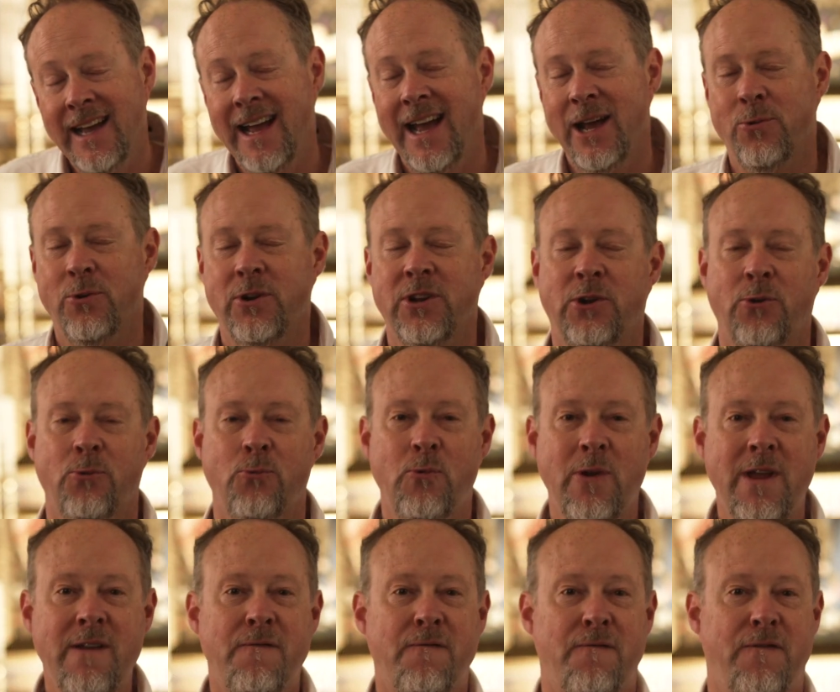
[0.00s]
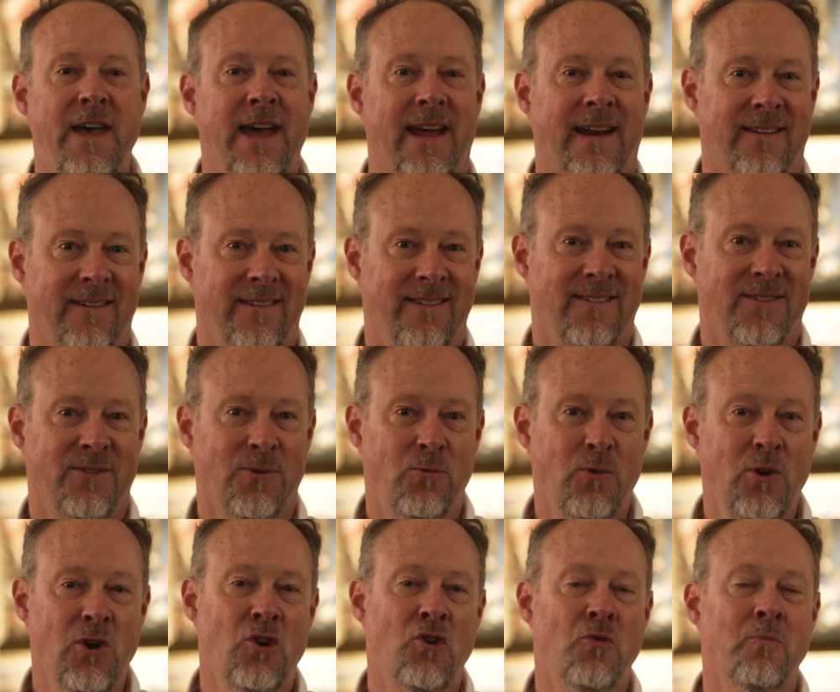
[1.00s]
in order to refit the
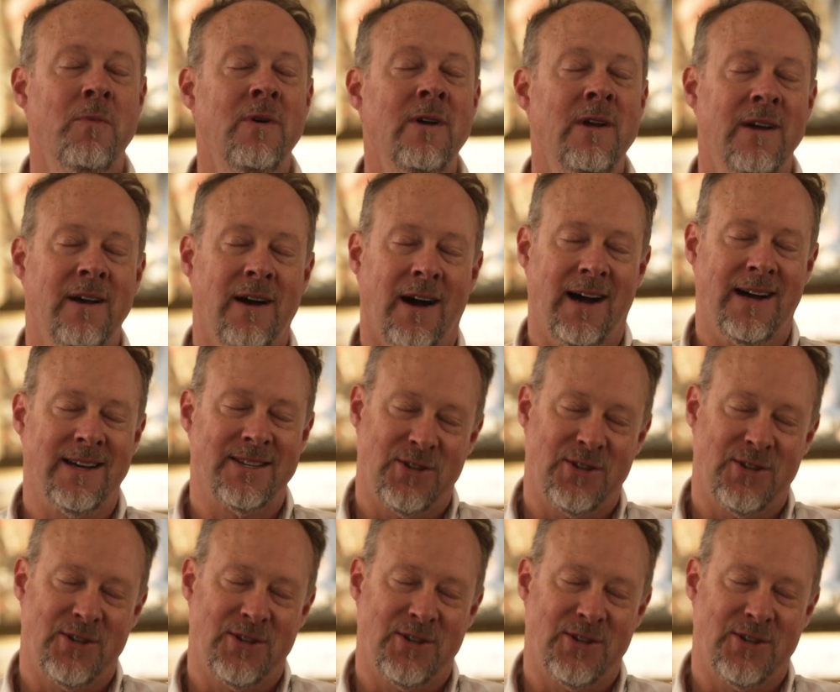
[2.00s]
room uh,